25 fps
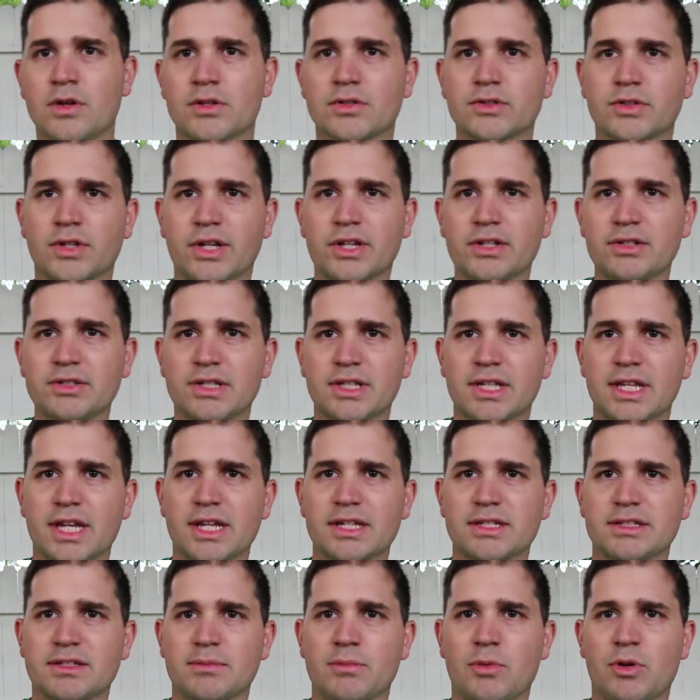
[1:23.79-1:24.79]
So here's the
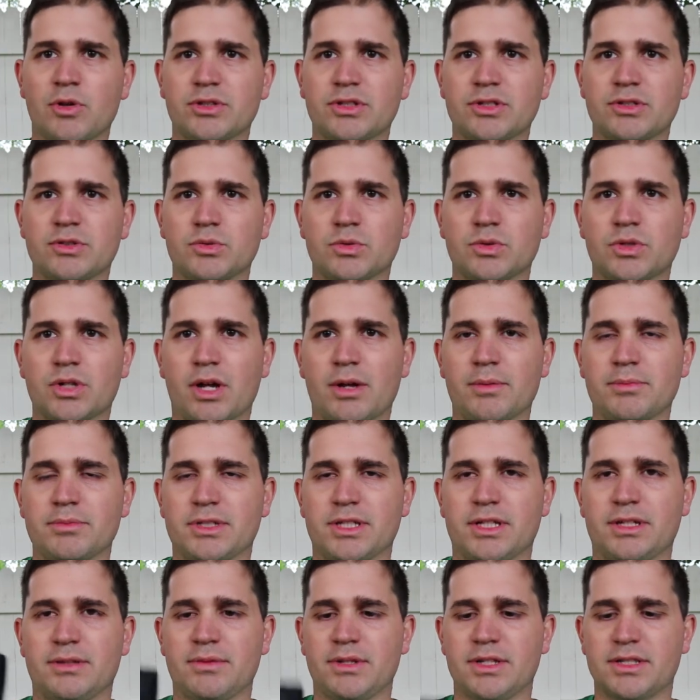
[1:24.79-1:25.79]
case the multi-tool comes
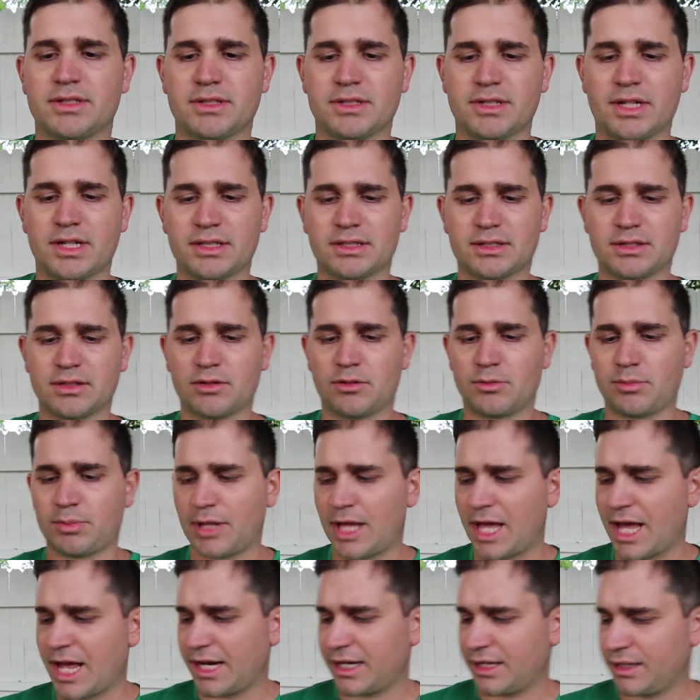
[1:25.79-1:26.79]
in. It's a nice little
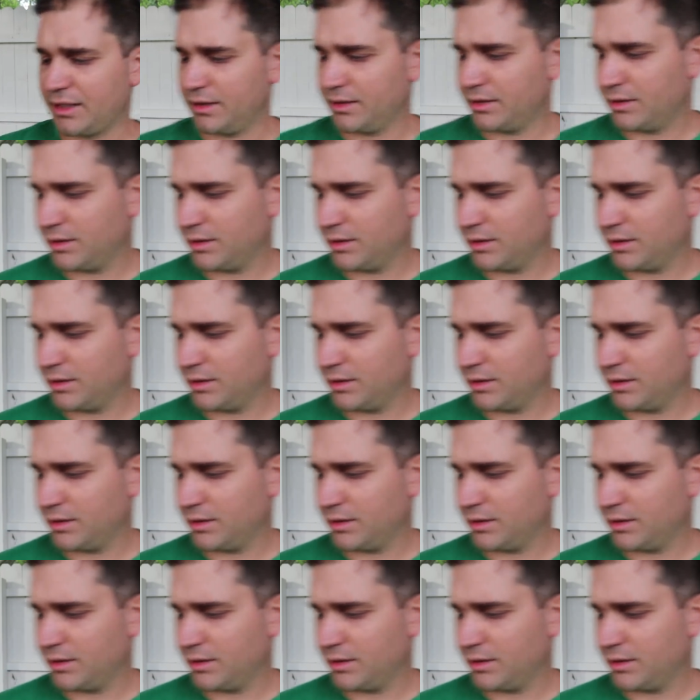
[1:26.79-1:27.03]
black